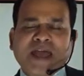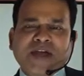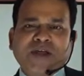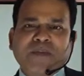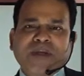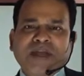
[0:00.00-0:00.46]

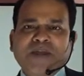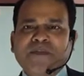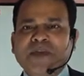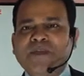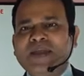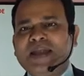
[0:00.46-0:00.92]
You know, many
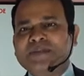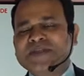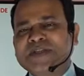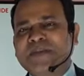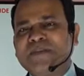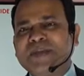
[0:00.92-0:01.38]
people
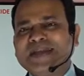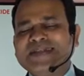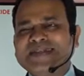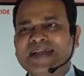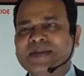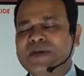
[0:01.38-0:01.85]
have some
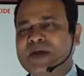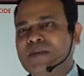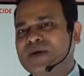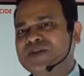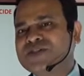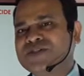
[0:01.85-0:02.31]
myths
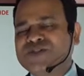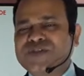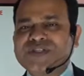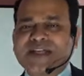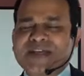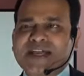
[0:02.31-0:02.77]
about the
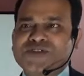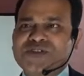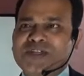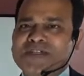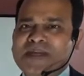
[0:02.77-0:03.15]
suicide actually.